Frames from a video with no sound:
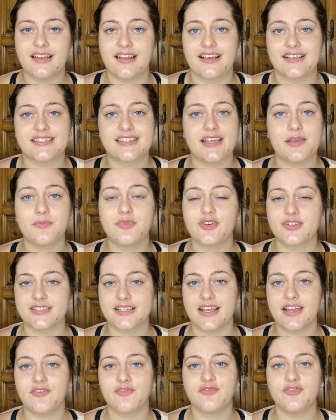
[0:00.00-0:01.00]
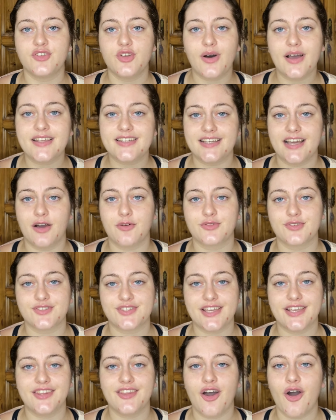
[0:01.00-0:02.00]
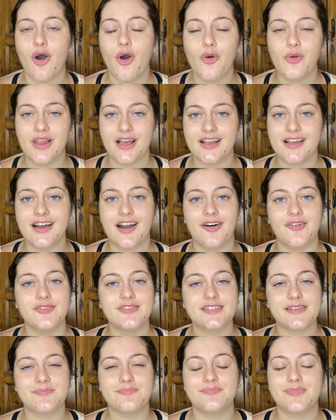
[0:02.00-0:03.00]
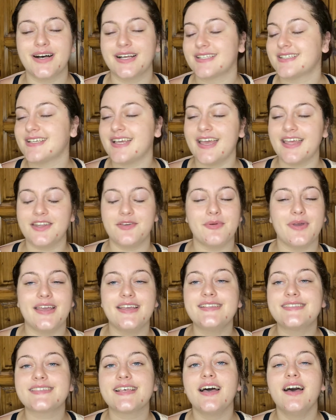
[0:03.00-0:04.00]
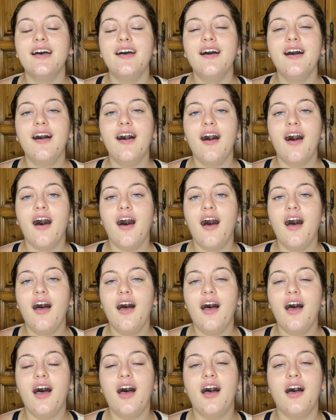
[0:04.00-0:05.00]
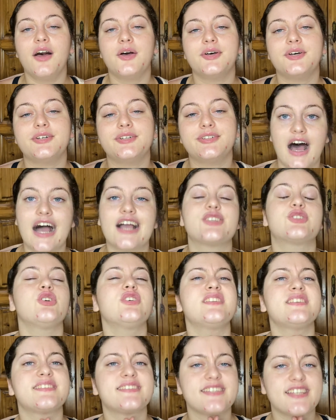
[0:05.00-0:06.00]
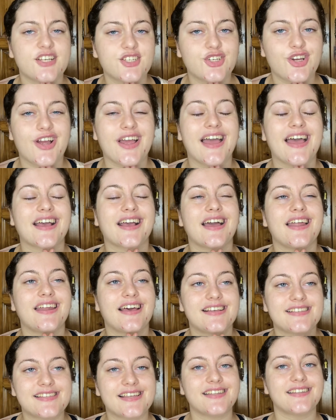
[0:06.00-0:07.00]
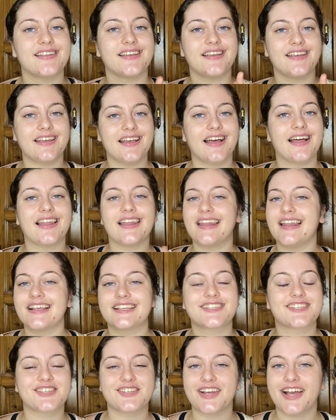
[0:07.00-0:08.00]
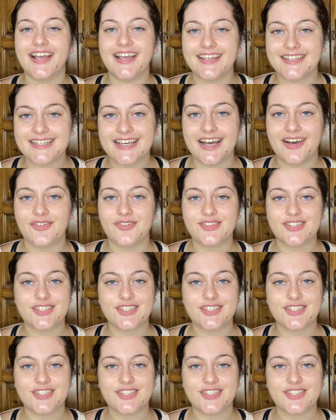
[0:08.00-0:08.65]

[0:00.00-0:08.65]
last name because i have no idea how to say the whole account but anyways uh i saw this tiktok hack and i said yeah let's try it out